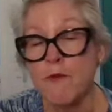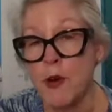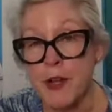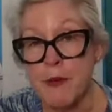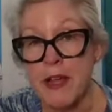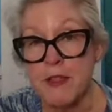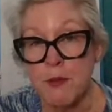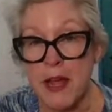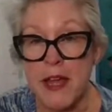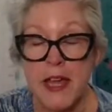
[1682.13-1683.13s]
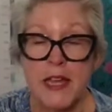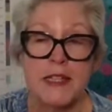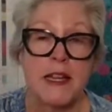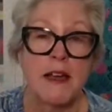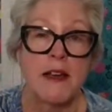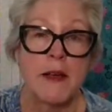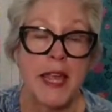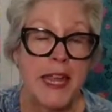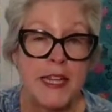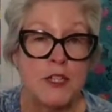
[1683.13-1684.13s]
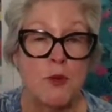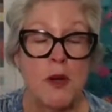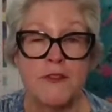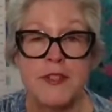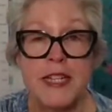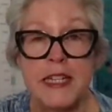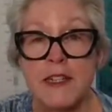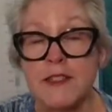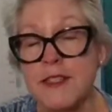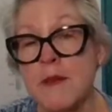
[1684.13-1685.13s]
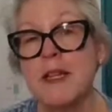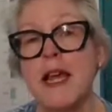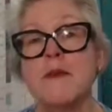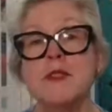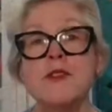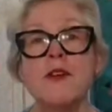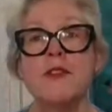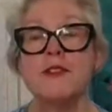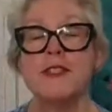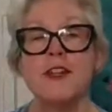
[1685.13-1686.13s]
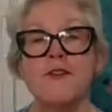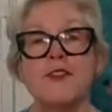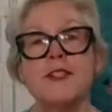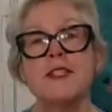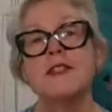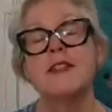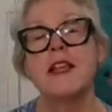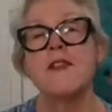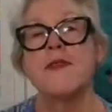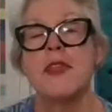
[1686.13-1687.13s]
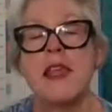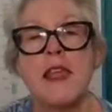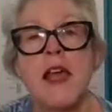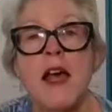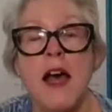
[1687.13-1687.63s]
40 weight thread, 80-12 needle, sometimes, there's differences in the